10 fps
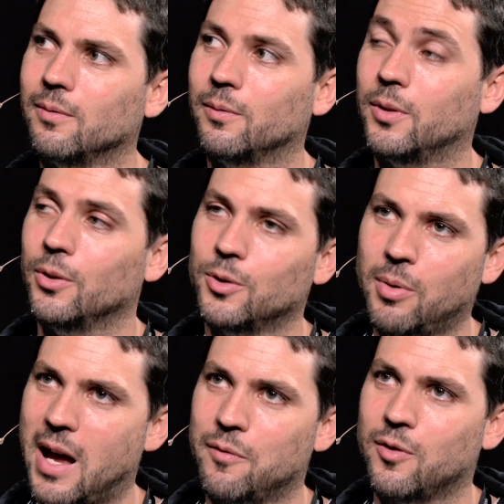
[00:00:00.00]
those
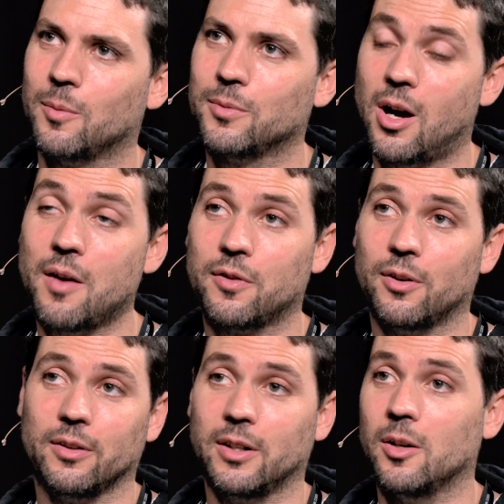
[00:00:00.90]
platforms
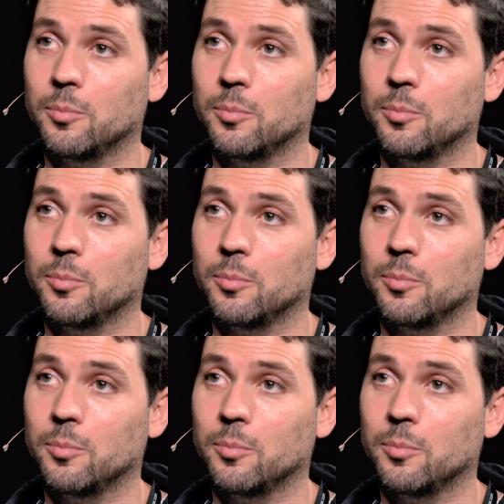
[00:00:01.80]
offer,